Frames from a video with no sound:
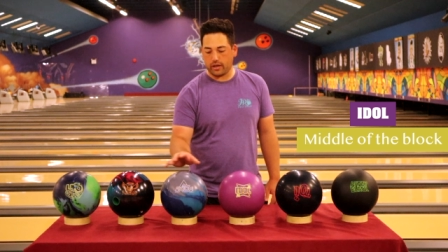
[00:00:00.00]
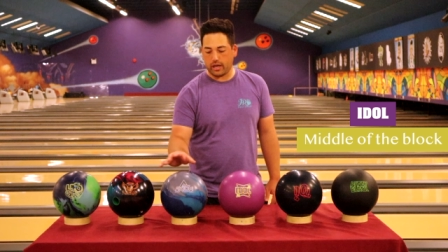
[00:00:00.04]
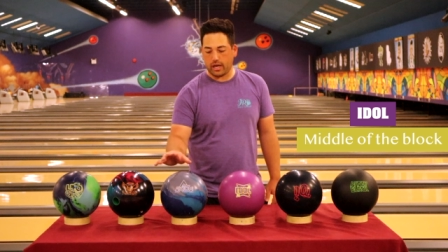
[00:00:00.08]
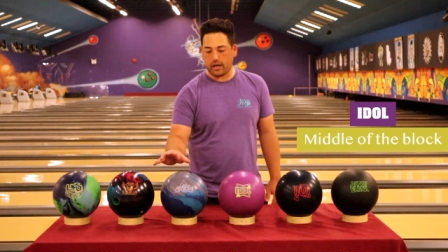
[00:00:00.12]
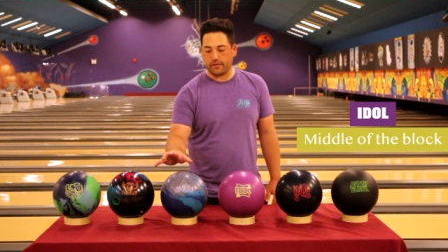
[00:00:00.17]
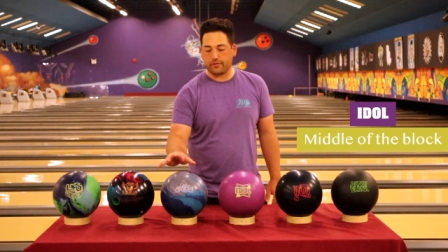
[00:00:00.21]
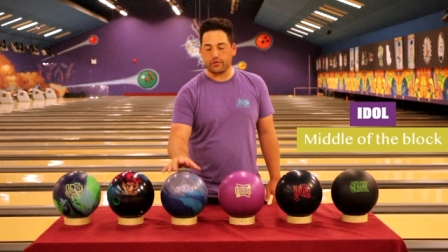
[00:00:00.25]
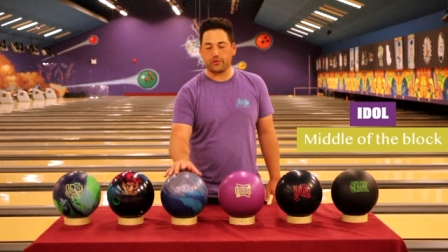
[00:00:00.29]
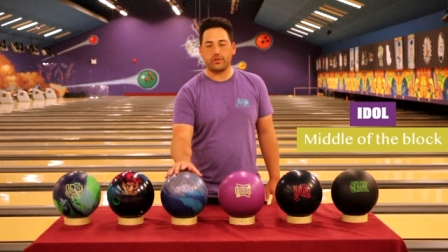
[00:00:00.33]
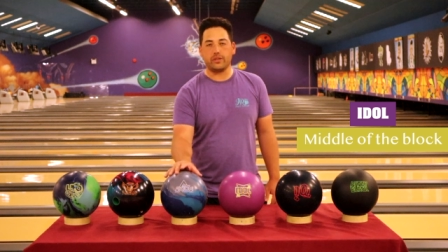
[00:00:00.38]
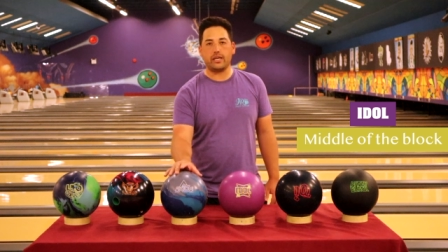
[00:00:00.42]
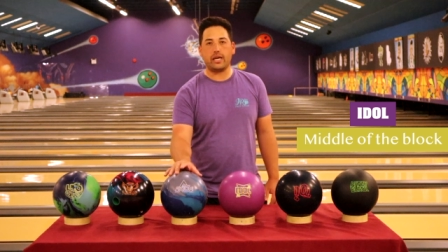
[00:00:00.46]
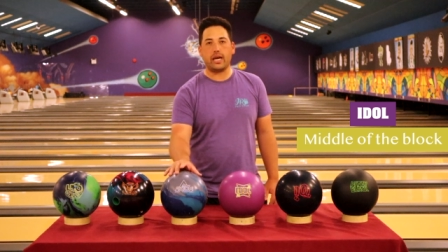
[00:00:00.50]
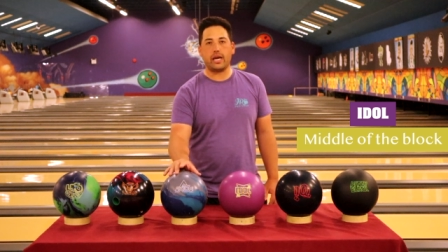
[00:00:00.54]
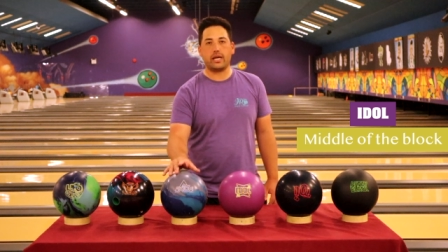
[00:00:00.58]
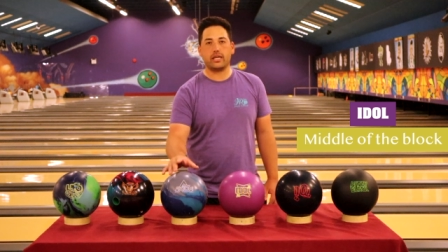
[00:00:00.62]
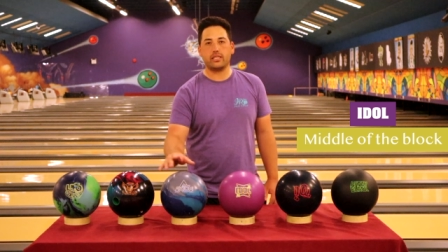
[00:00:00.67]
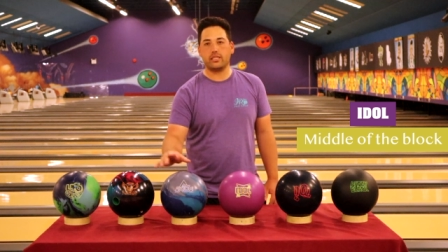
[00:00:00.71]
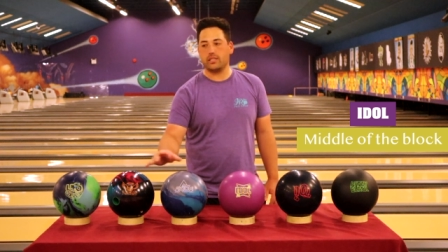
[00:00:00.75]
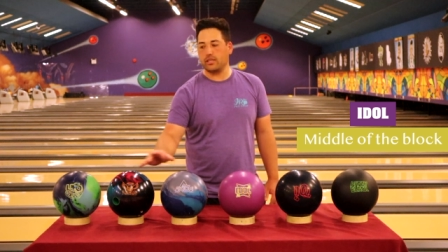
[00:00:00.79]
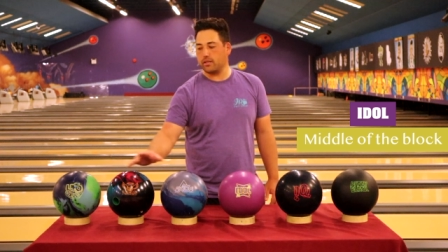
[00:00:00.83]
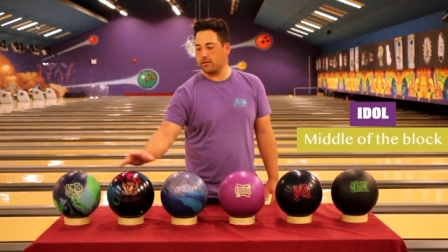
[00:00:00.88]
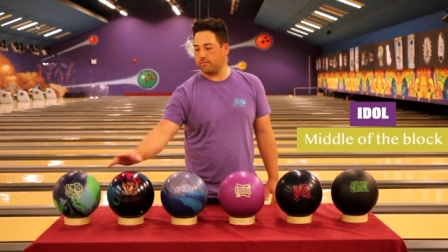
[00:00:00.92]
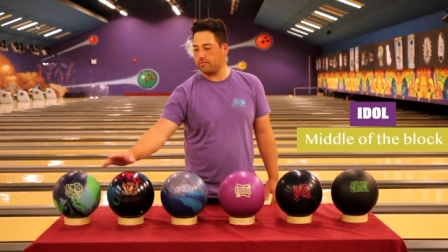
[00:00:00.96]
after the
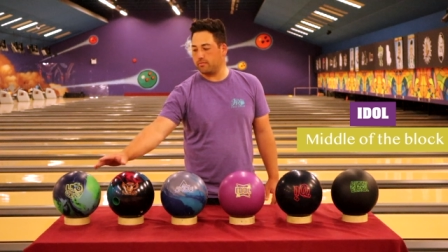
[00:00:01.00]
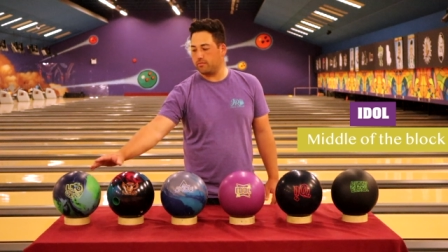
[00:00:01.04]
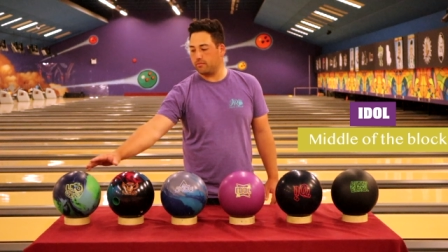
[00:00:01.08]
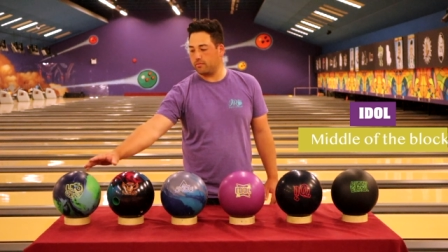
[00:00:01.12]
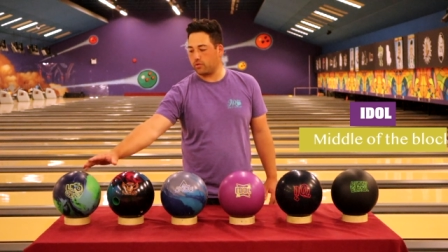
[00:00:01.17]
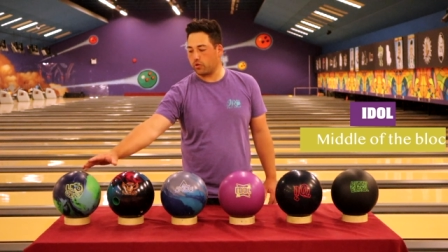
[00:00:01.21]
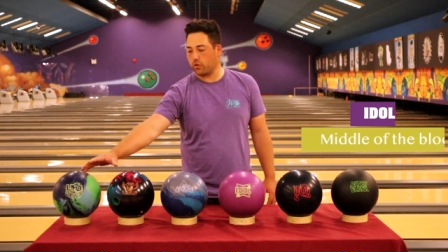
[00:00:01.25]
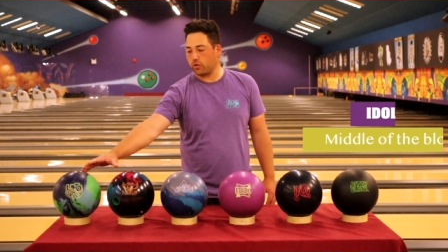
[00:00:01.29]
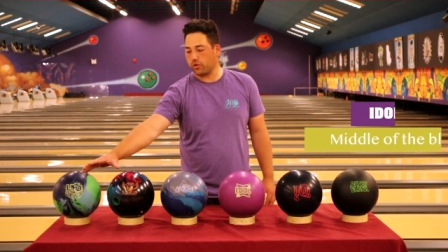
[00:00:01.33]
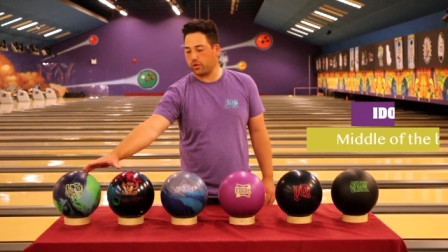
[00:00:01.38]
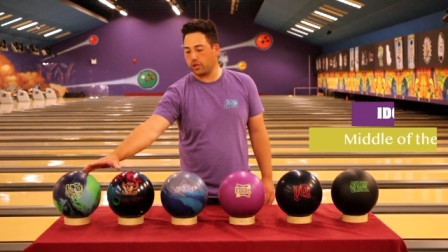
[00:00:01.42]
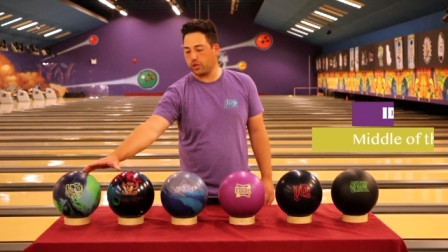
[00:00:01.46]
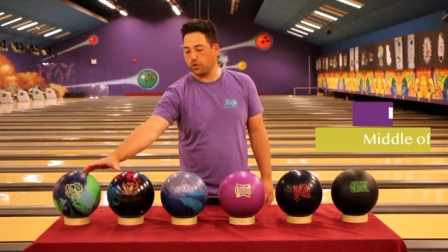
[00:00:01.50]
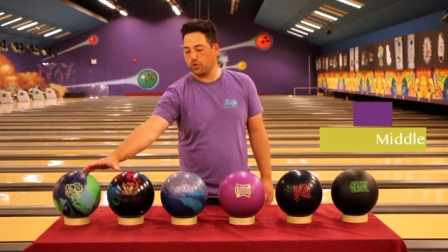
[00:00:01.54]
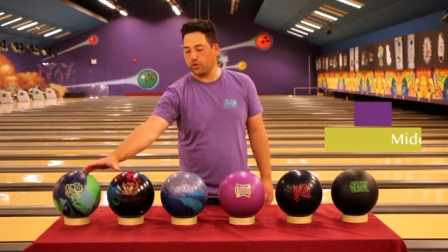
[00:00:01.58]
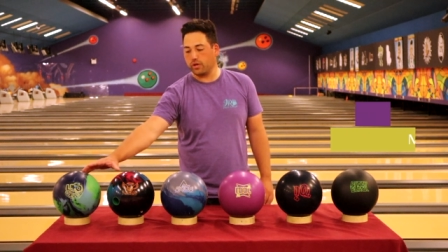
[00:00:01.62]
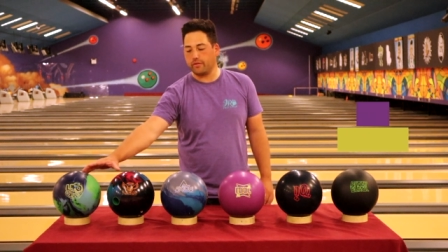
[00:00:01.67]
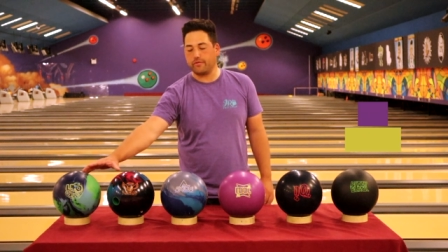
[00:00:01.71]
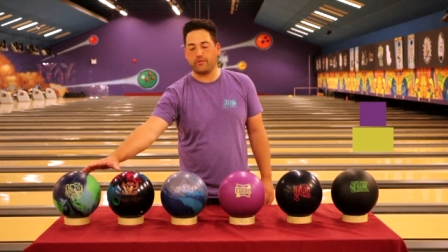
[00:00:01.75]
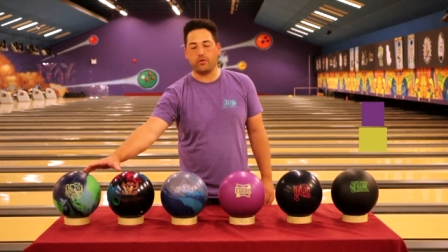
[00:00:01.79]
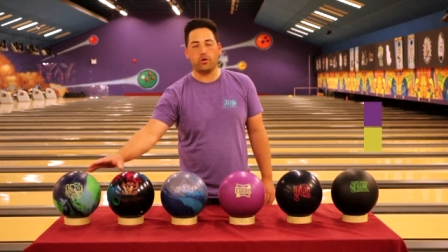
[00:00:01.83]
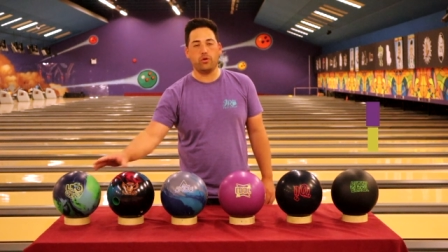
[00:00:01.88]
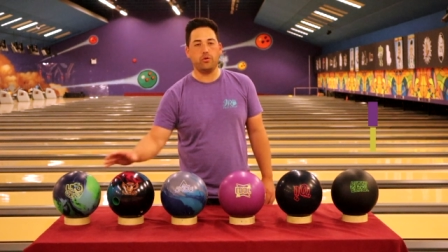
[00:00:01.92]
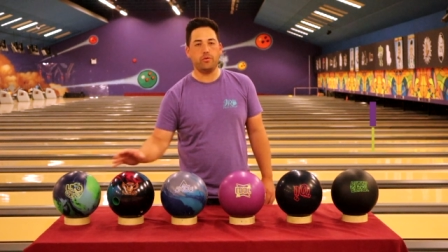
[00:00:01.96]
Axiom or the
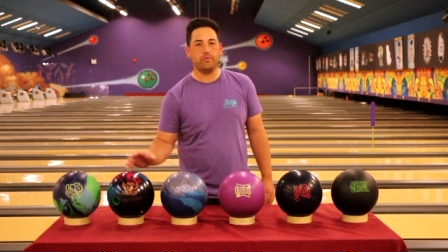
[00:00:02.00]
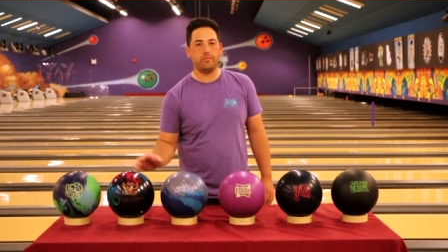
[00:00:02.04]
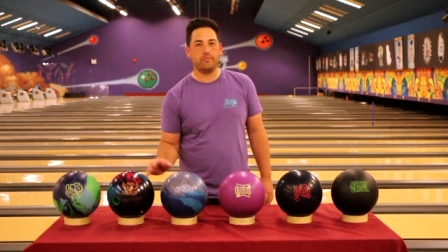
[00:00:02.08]
UFO.